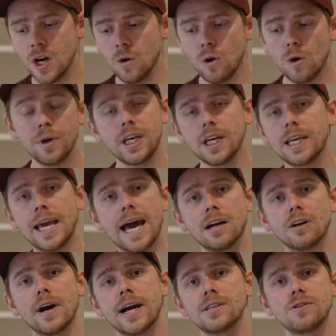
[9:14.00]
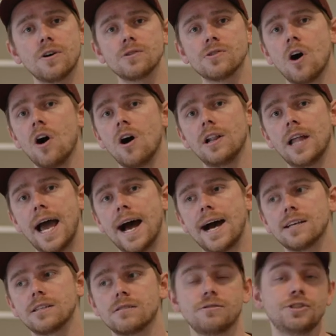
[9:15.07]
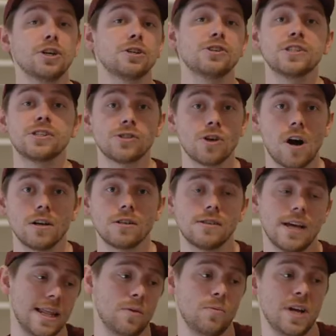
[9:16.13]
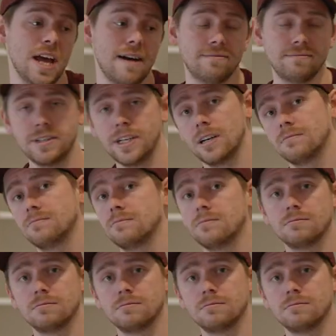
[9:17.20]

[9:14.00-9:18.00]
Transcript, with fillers: Well, we could categorize those all as children's songs, and then we have you know